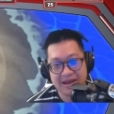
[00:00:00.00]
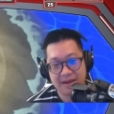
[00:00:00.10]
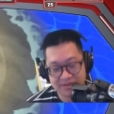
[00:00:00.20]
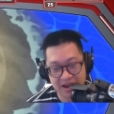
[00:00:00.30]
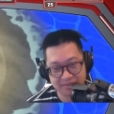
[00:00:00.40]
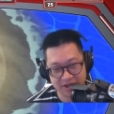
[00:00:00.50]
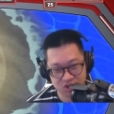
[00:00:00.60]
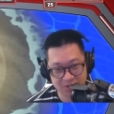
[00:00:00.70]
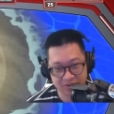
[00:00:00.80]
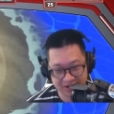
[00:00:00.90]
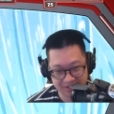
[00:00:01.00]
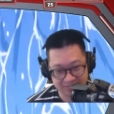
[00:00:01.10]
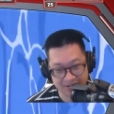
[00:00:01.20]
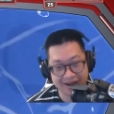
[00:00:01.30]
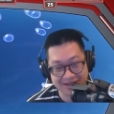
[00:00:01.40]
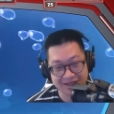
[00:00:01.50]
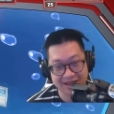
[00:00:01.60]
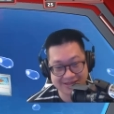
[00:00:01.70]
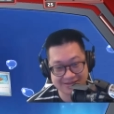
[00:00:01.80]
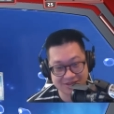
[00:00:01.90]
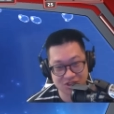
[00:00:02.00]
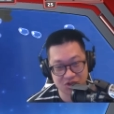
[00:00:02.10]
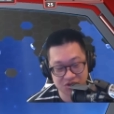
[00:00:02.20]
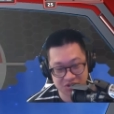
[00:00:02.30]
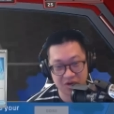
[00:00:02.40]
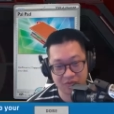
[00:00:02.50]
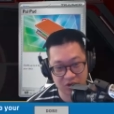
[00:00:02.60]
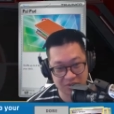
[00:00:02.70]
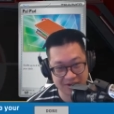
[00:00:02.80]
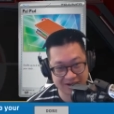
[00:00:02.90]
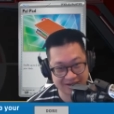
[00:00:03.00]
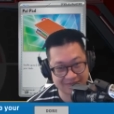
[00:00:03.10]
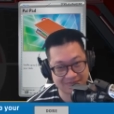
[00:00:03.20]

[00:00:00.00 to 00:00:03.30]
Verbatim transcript: I'm not gonna be in trouble here. But I did choose to go for Lumineon.